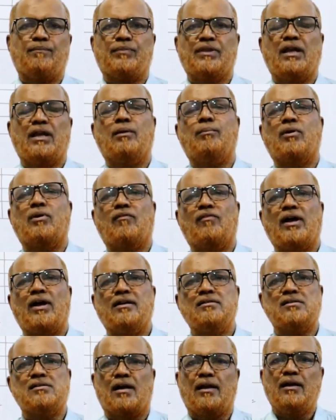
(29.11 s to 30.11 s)
the number of
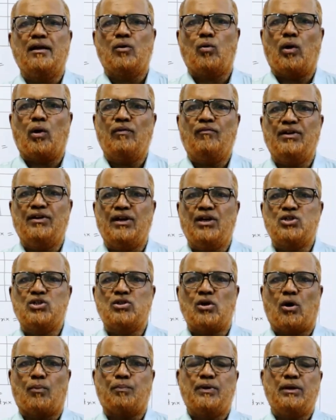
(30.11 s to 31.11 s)
lines are equal, we reach
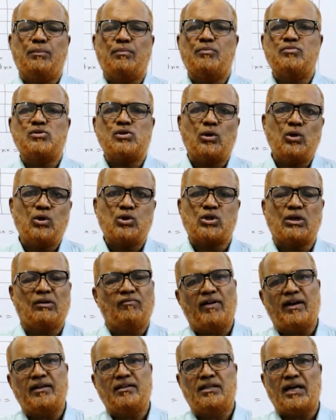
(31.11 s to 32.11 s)
the optimum solution.